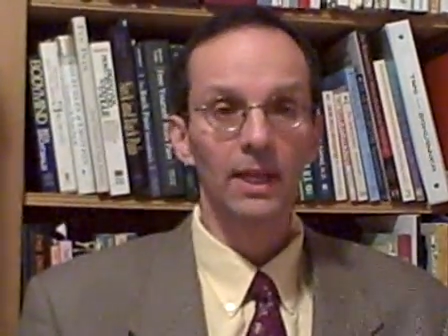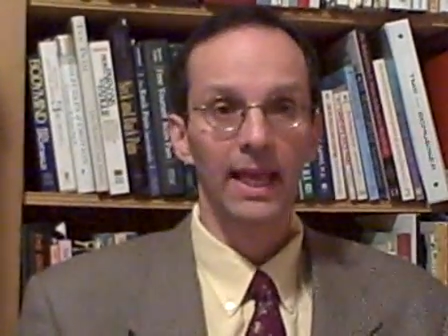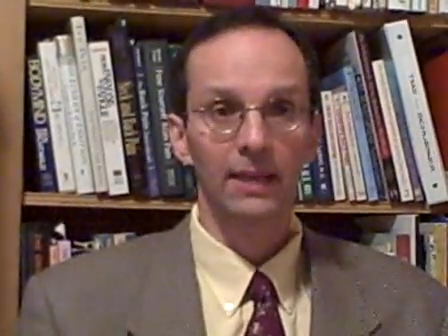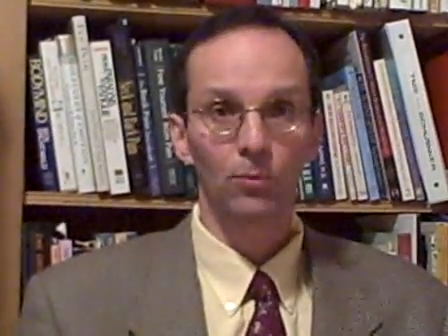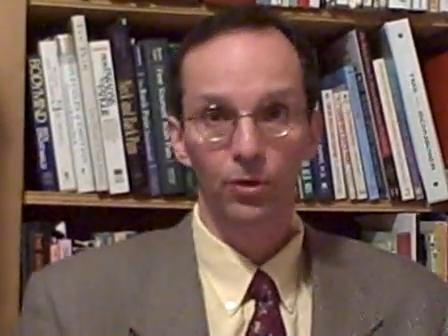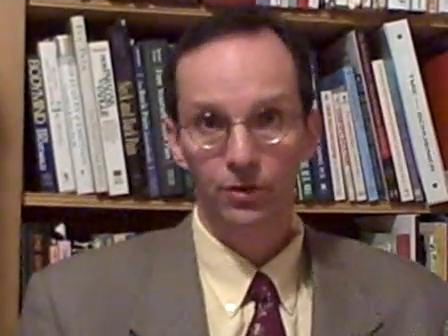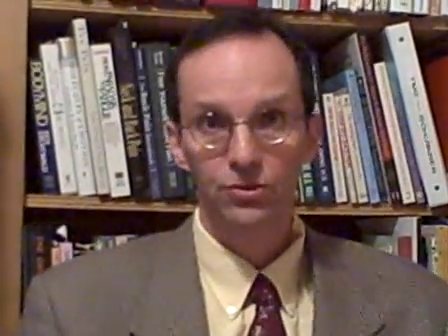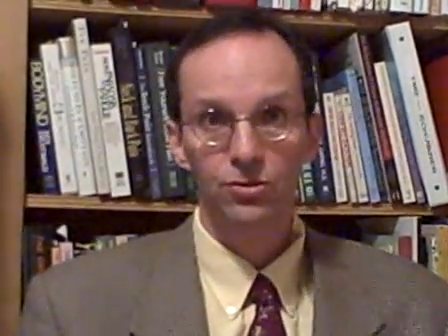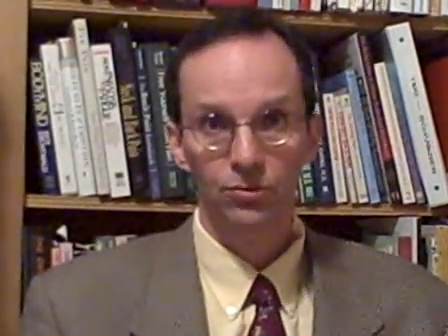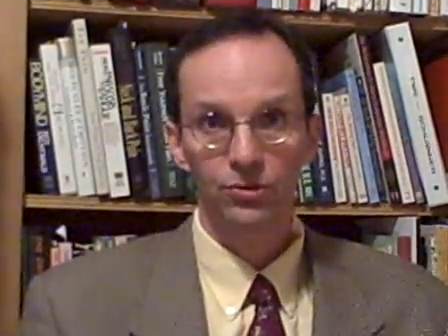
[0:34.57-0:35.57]
and
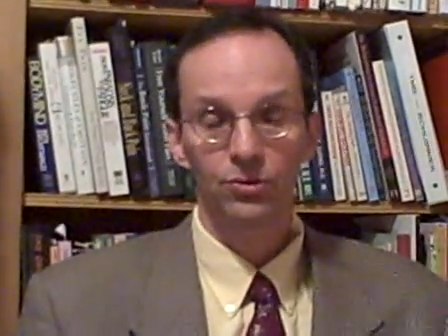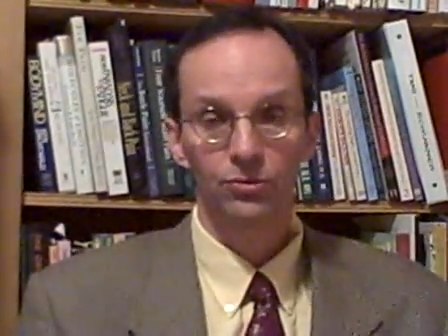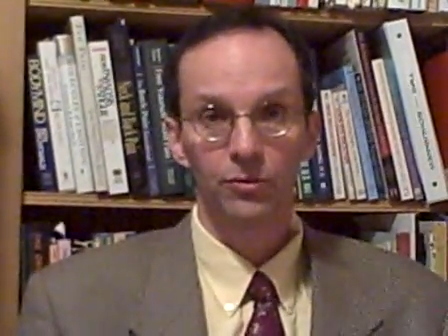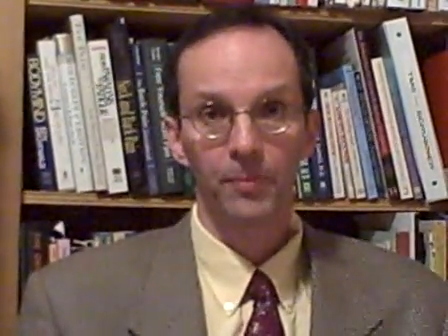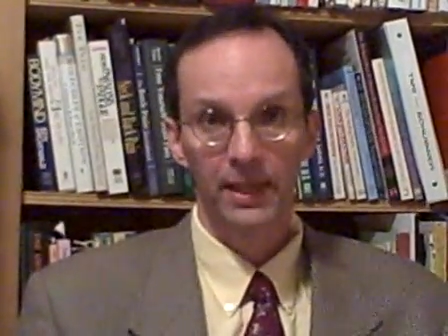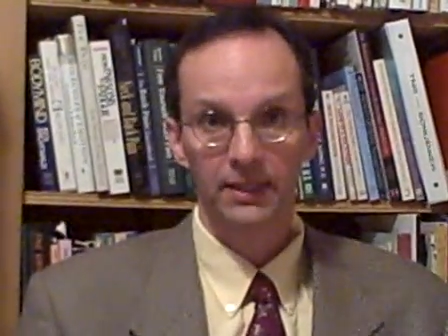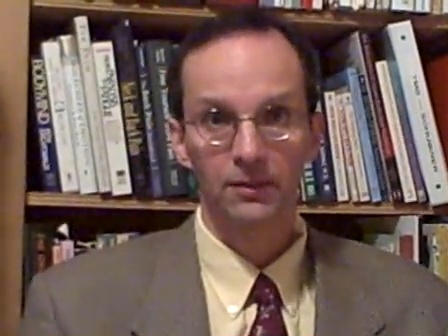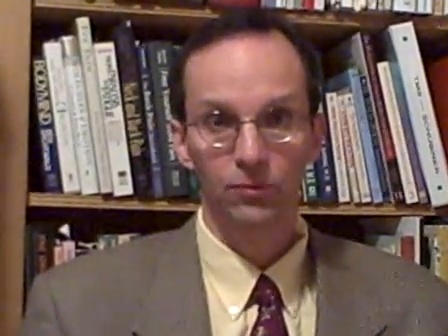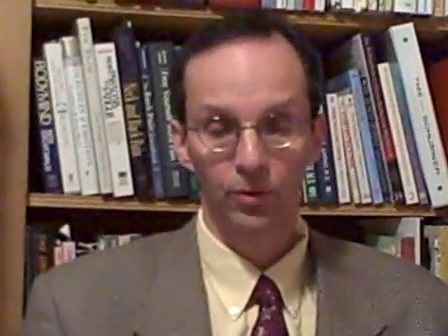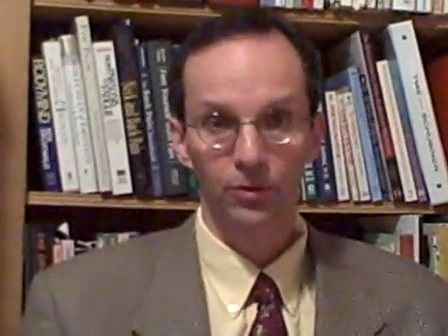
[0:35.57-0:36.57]
workers who do
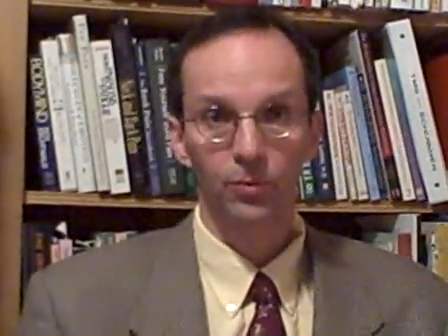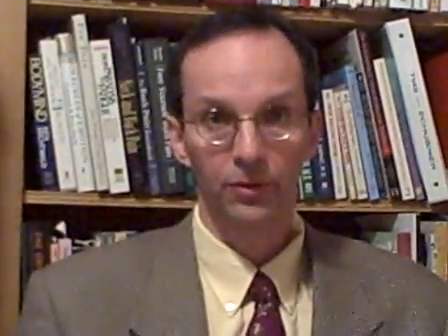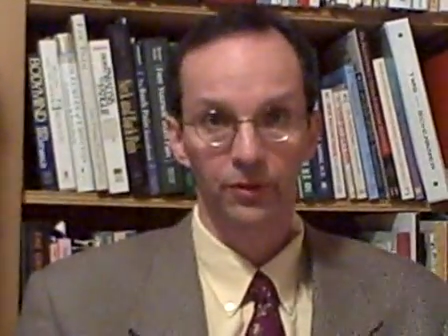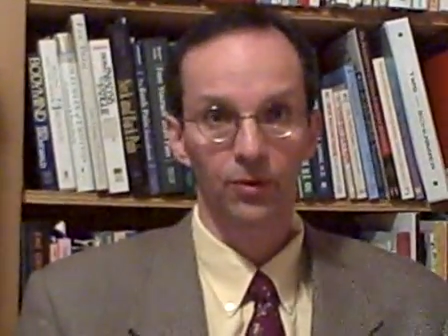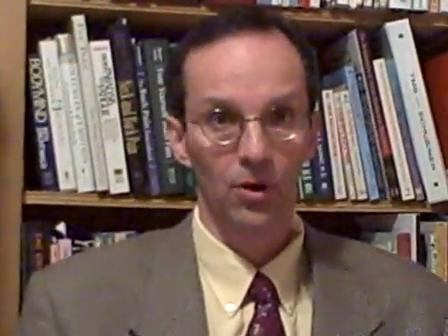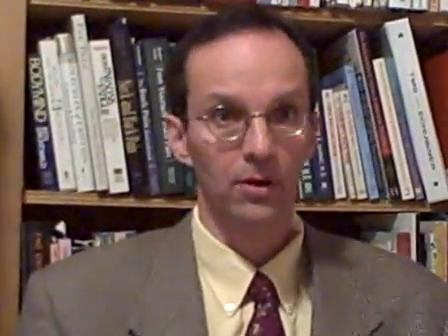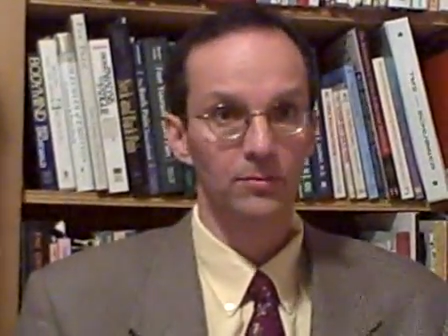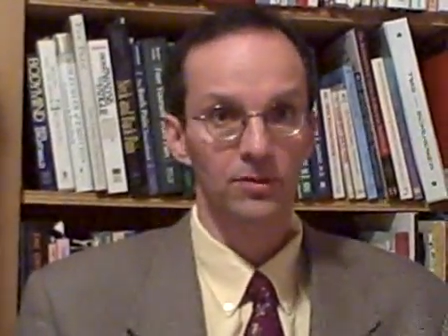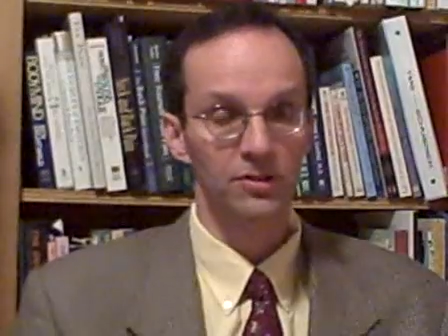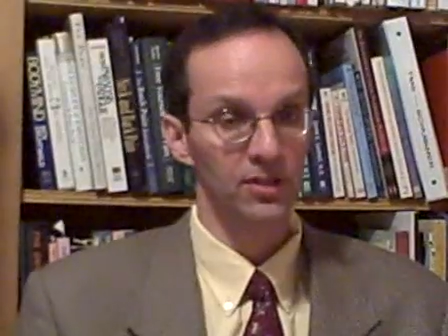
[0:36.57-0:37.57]
repetitive work with their
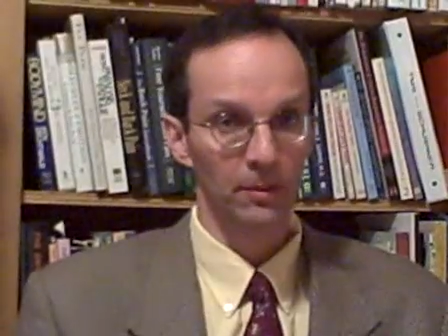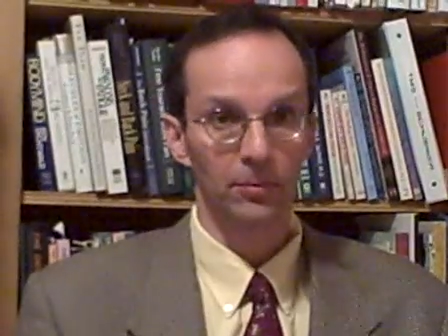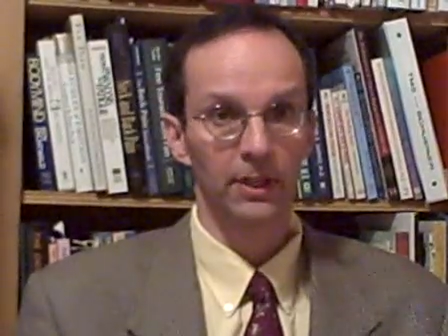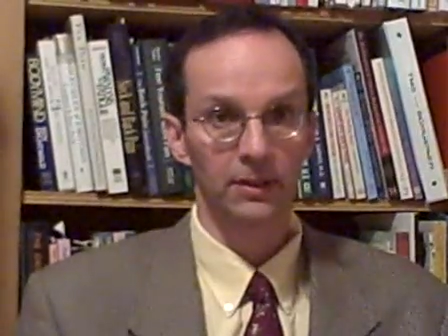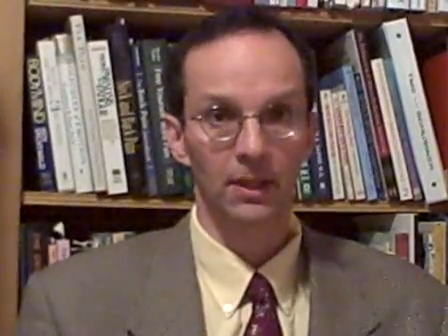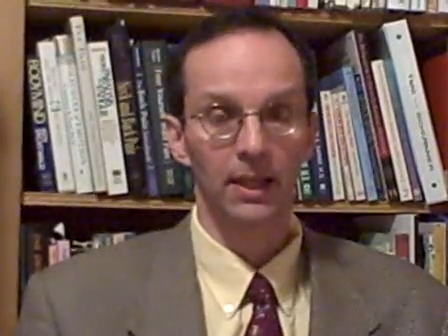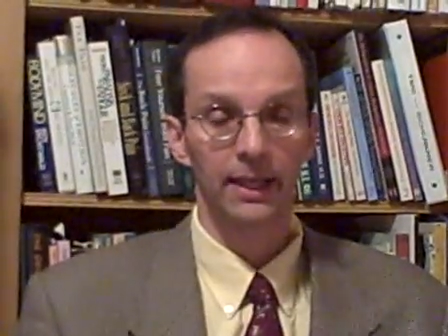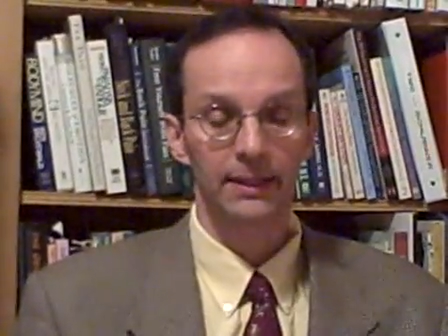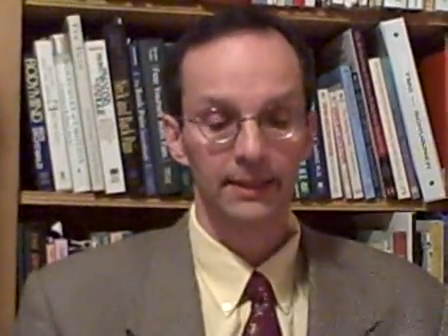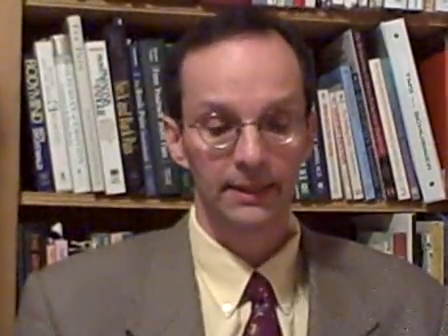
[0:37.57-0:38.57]
arms, assembly and the like.